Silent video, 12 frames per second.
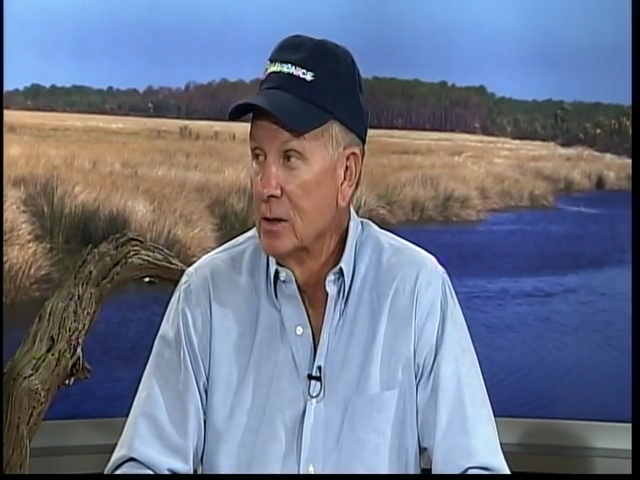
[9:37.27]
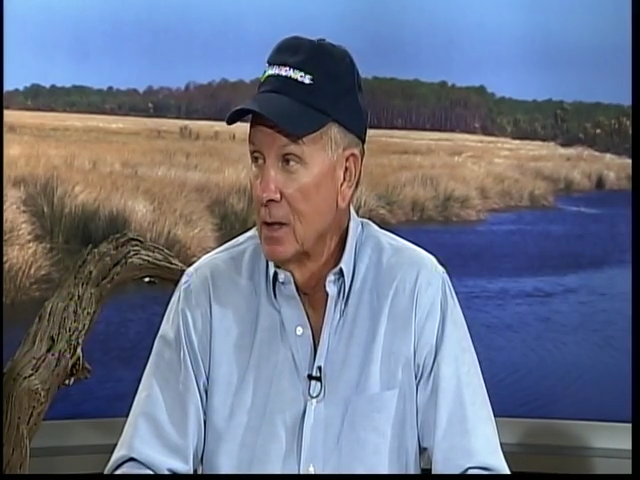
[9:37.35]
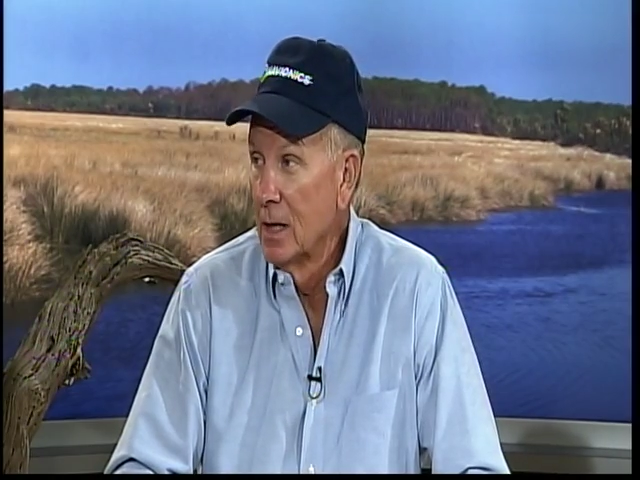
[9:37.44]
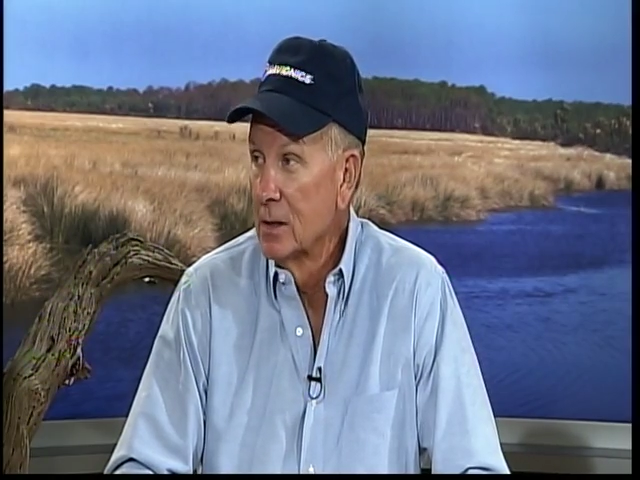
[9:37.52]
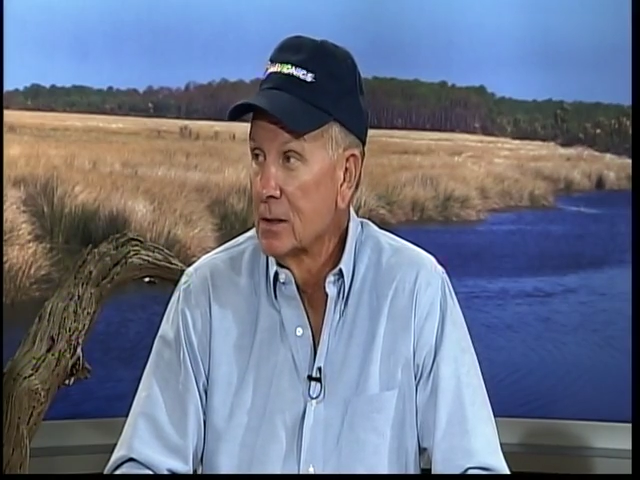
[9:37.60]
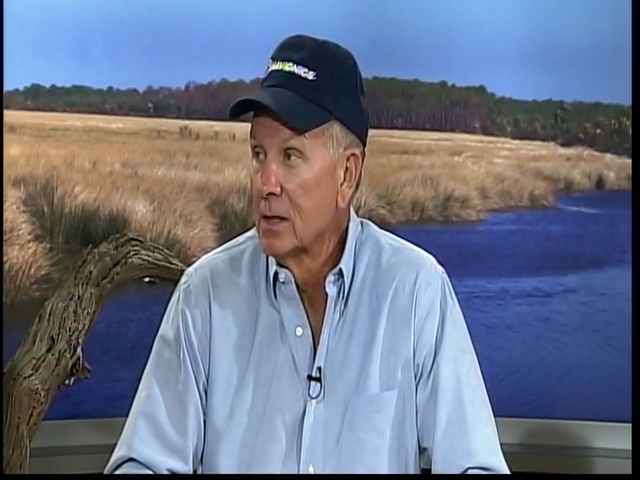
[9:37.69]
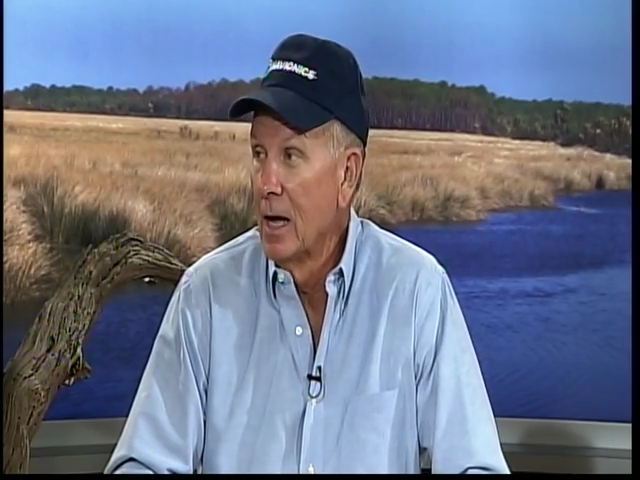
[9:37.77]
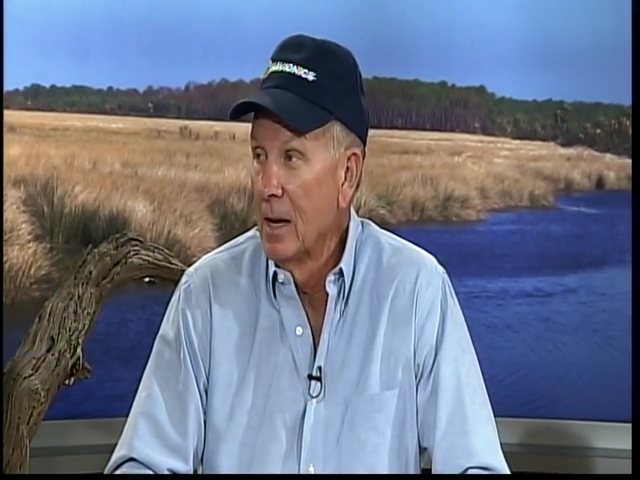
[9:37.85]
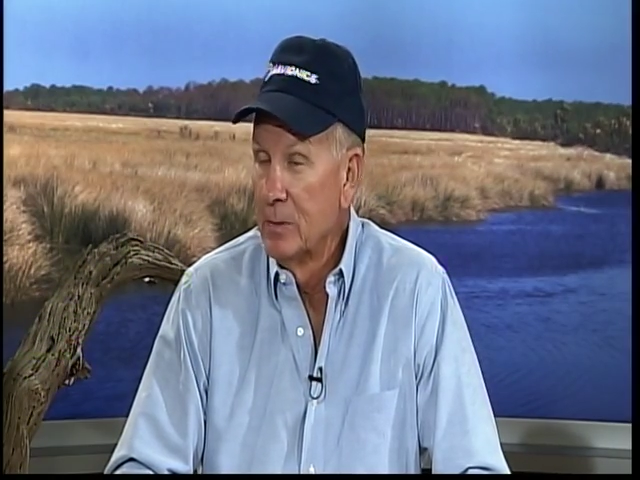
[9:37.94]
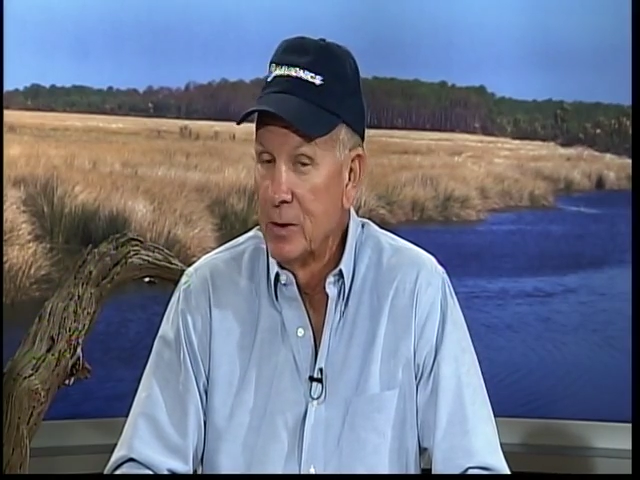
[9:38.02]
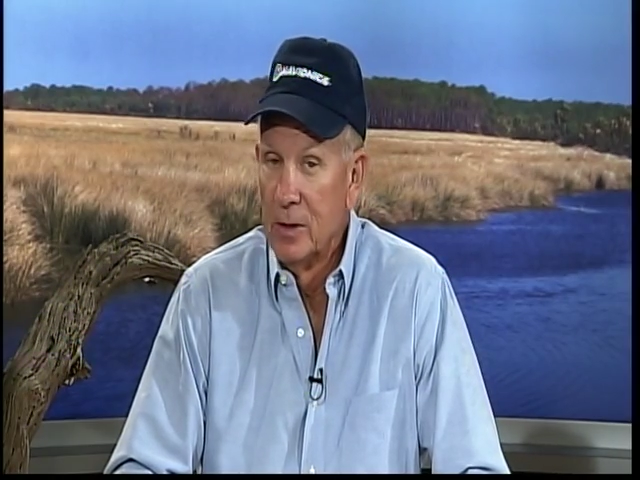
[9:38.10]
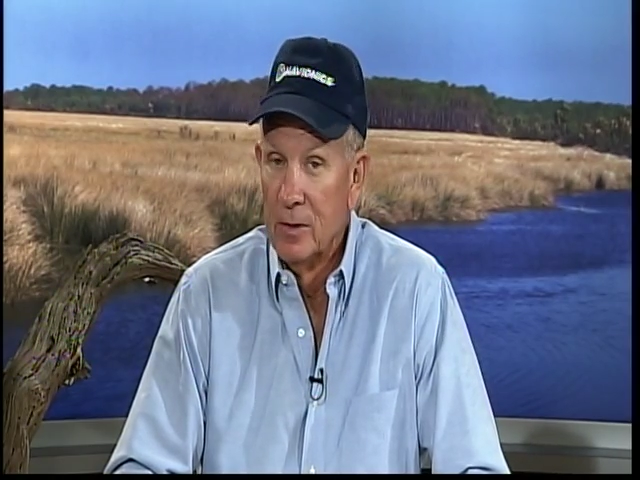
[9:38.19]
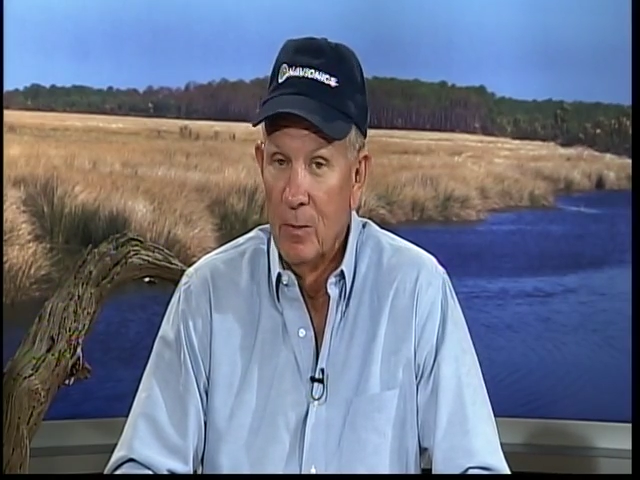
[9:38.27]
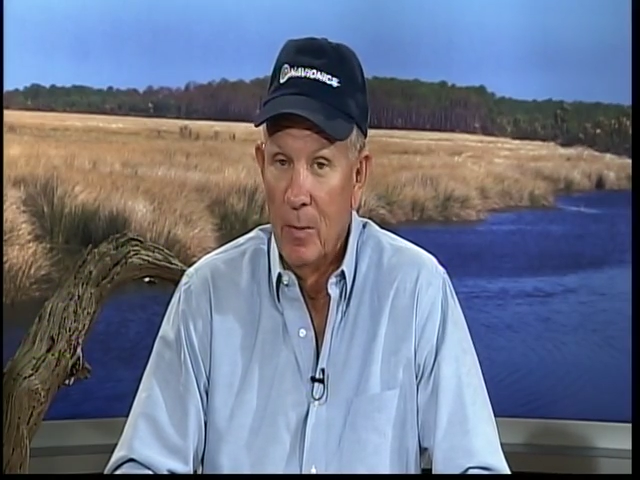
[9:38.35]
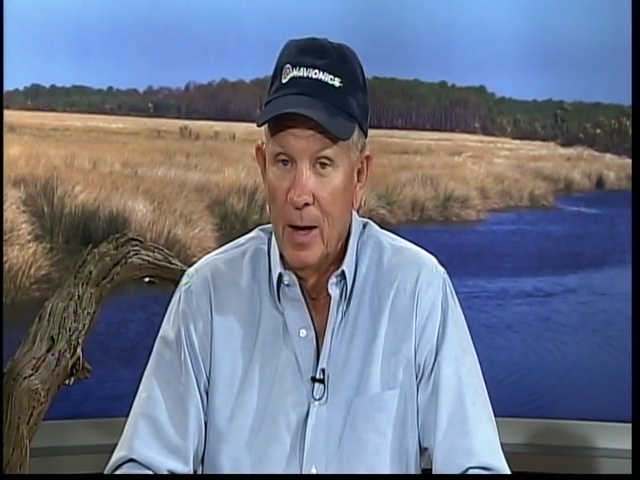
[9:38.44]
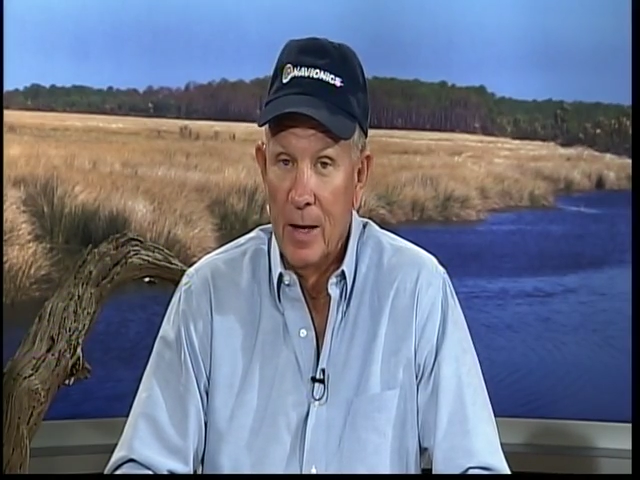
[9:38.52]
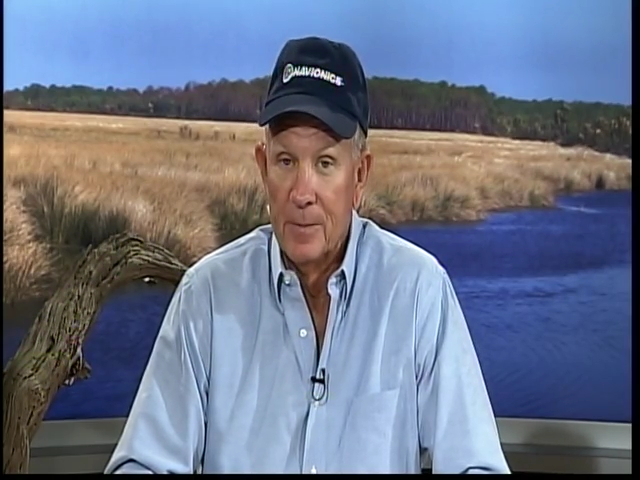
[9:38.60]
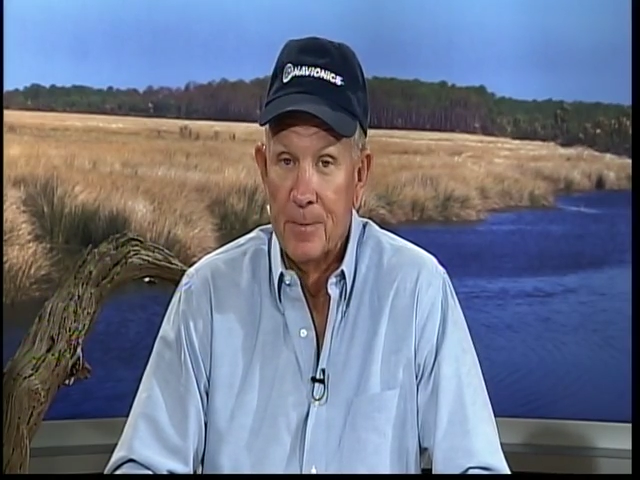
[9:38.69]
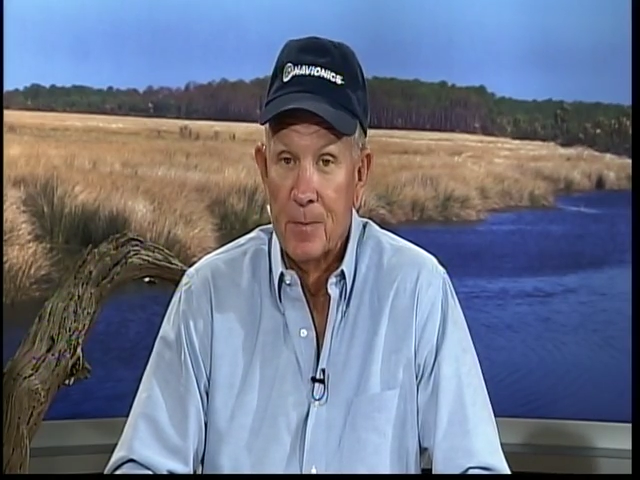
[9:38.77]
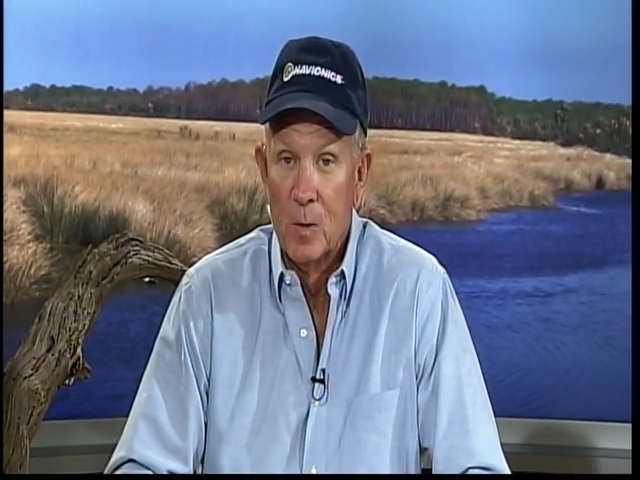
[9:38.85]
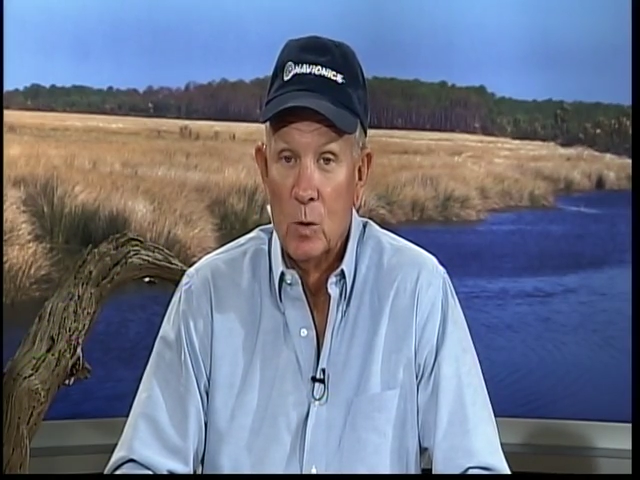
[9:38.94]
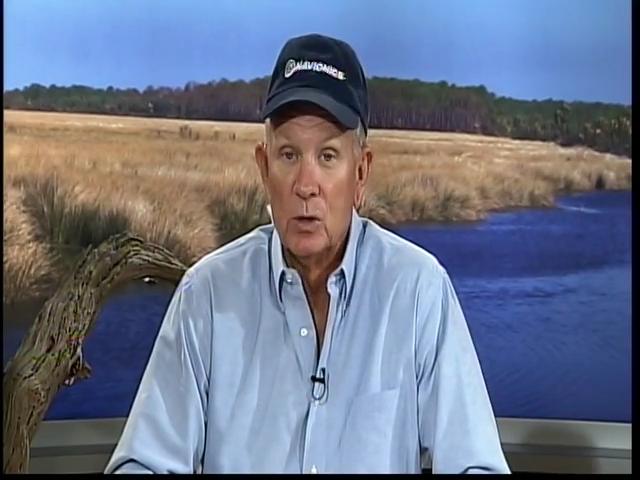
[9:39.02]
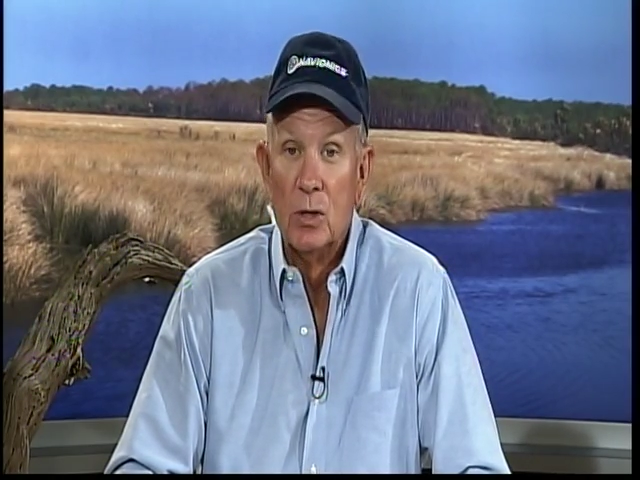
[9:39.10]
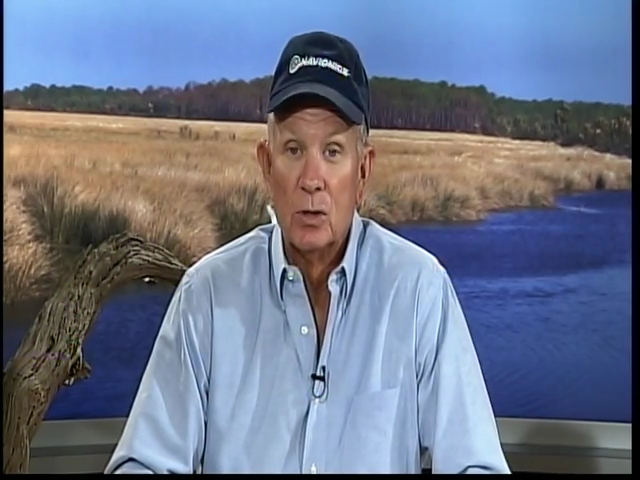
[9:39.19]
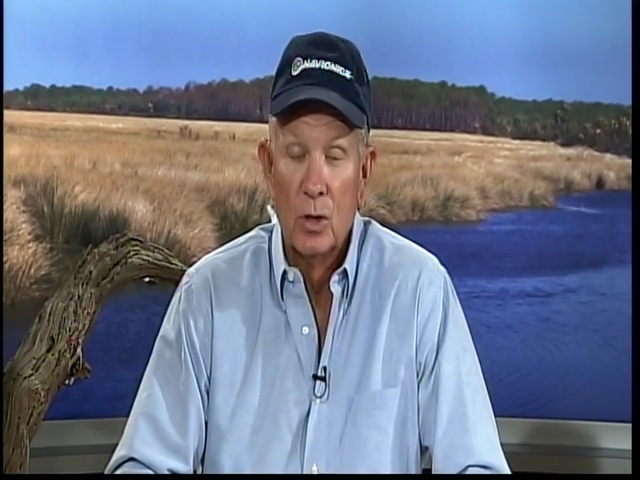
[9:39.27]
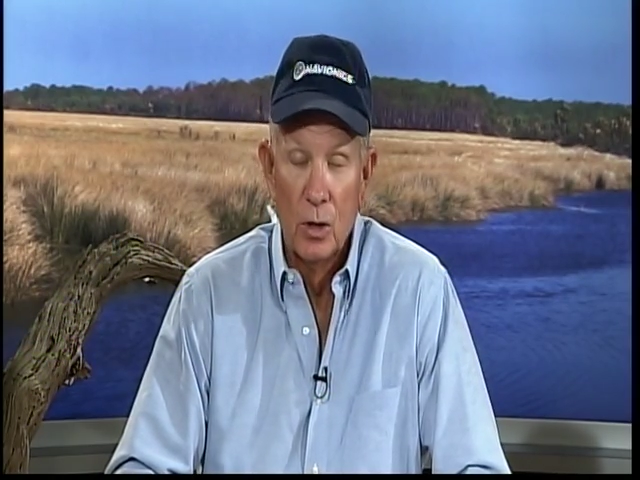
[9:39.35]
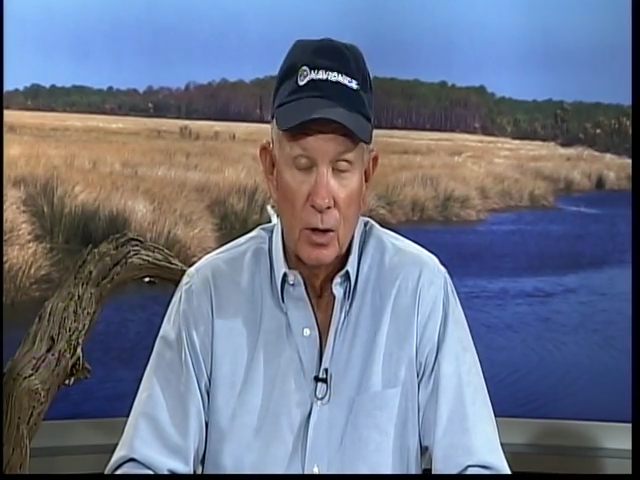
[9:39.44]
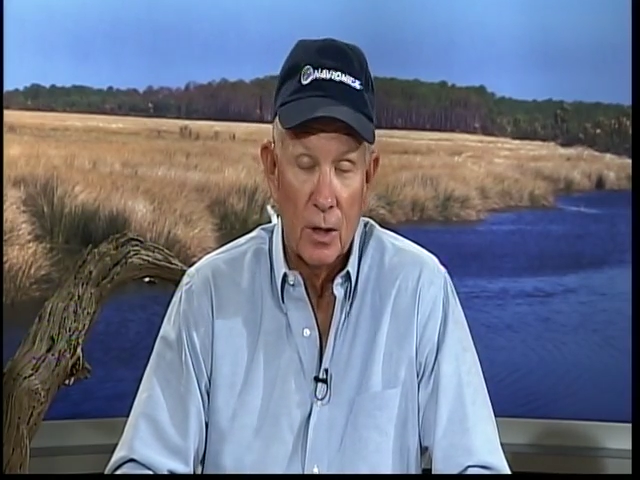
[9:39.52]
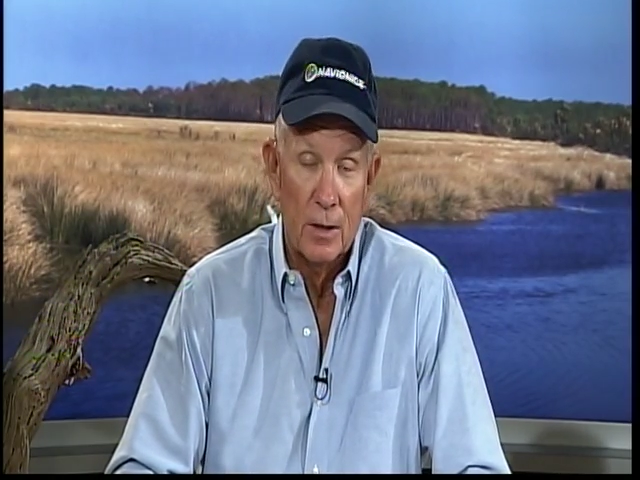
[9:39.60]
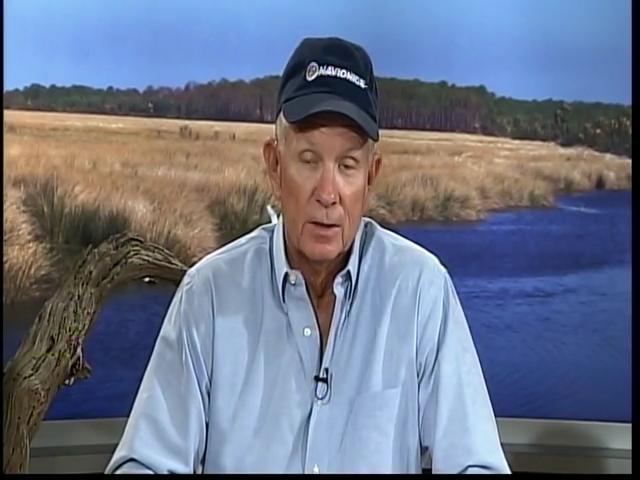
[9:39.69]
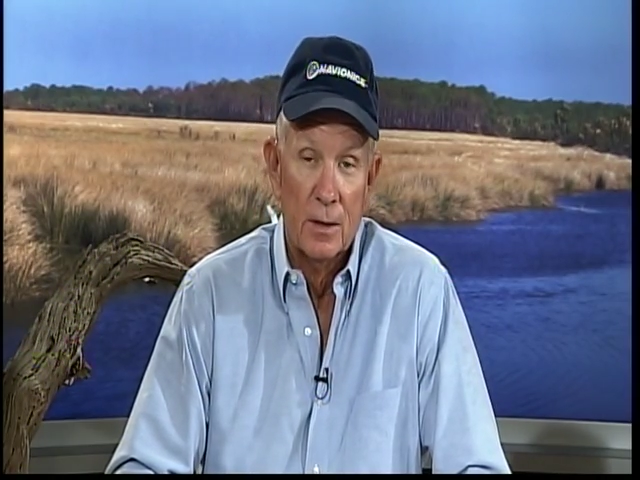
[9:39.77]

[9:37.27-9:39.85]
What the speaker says: a lot of scallops here in the bay, which is good